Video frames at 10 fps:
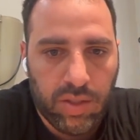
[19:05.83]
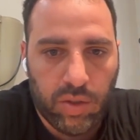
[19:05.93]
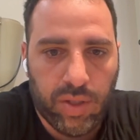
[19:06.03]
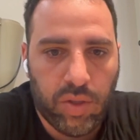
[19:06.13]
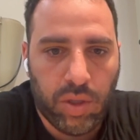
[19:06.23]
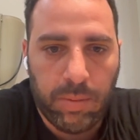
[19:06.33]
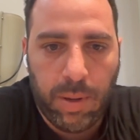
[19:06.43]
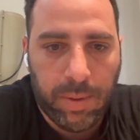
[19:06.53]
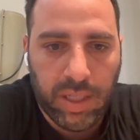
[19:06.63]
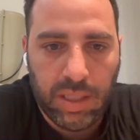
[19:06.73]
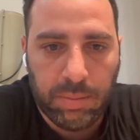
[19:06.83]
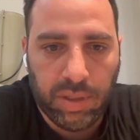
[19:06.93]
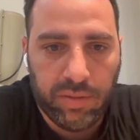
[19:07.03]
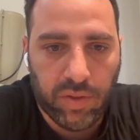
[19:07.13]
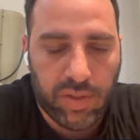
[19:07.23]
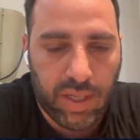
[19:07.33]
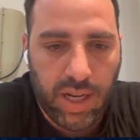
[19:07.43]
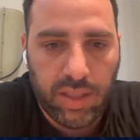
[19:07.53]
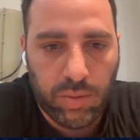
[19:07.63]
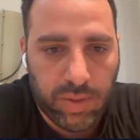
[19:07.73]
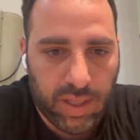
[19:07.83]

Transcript: So as you remember, in the previous scenario,